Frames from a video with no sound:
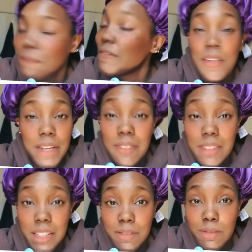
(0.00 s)
Very
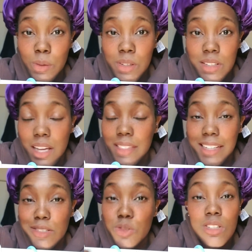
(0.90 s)
heavily influenced.
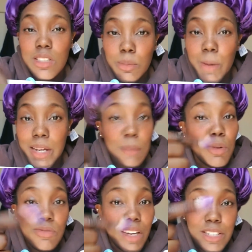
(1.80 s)
That's not a debate. I'm
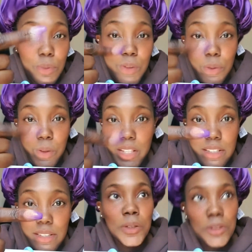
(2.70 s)
not fighting with you on
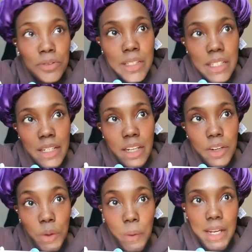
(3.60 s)
this. It's really
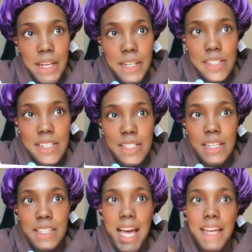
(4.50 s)
annoying to
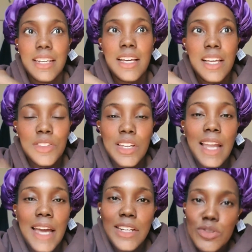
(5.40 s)
see that the
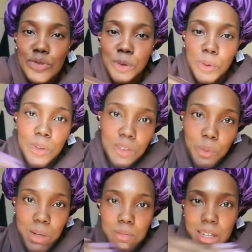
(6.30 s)
line is drawn
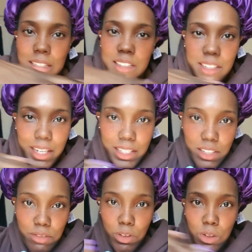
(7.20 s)
when melanin gets
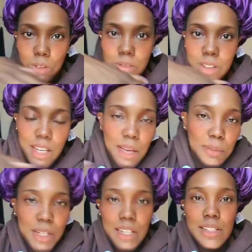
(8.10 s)
involved,
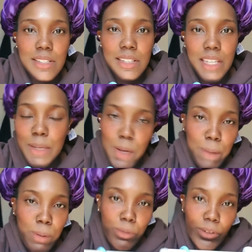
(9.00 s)
because Keep
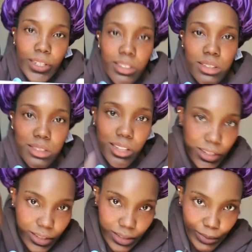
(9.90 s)
K-pop Korean, that
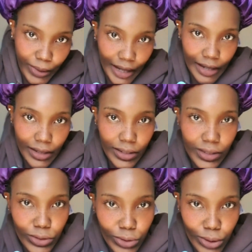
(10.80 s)
doesn't apply to
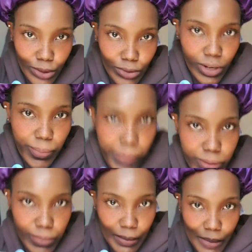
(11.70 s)
the two
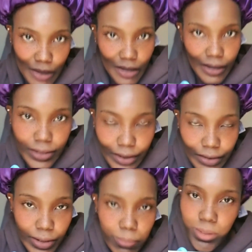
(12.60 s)
Japanese members in
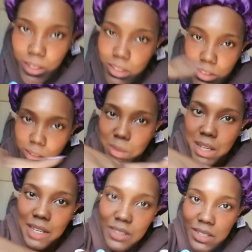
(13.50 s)
Sserafim, that doesn't
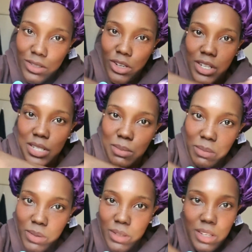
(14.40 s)
apply to the Chinese
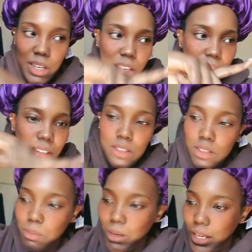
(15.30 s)
members, that
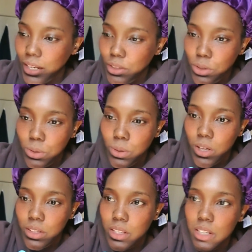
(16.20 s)
doesn't apply to
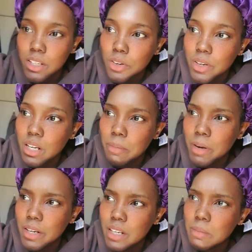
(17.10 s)
the Korean
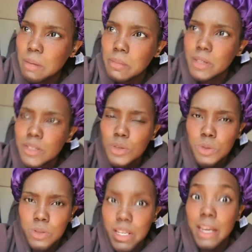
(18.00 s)
American members who
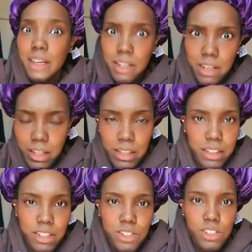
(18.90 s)
sing in
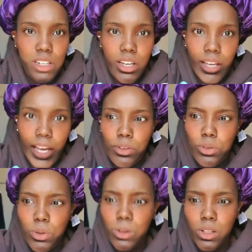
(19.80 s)
English and who
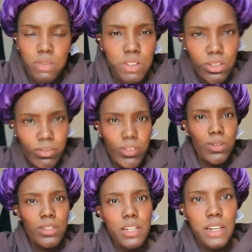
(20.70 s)
do a lot of
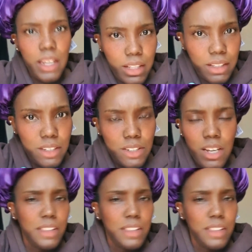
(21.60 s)
interviews in English.